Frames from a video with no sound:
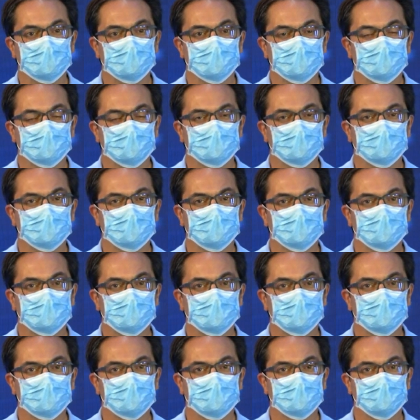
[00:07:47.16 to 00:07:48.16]

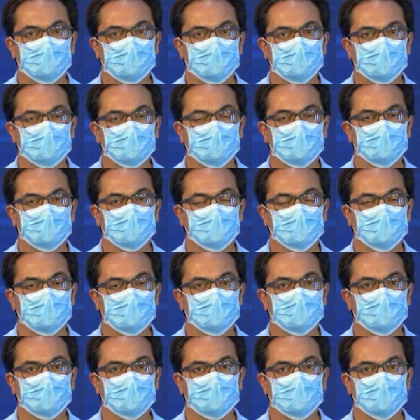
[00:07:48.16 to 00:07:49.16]

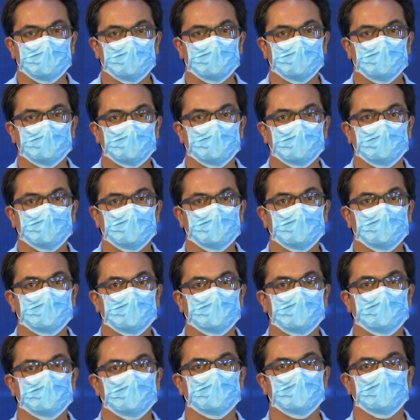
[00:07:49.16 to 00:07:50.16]

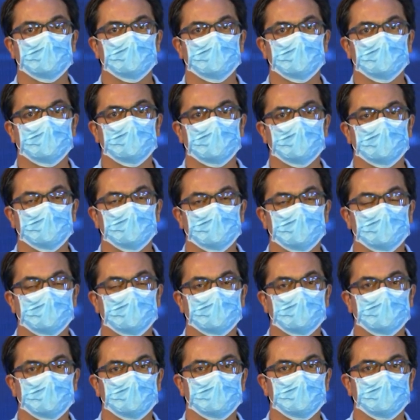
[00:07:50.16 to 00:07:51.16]

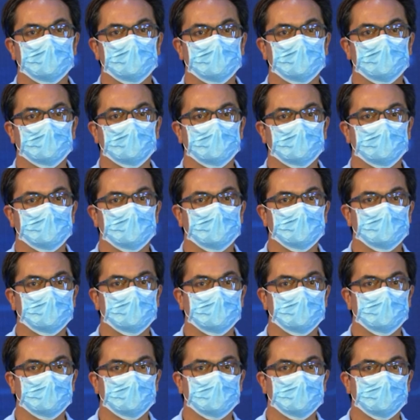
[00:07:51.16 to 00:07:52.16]

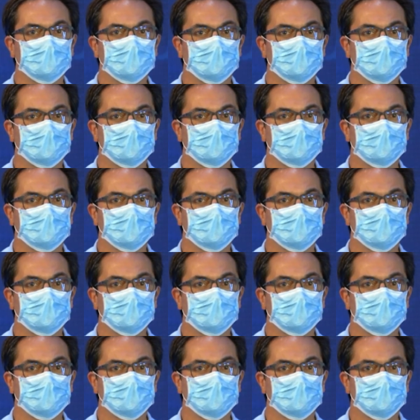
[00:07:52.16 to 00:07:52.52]
(silent)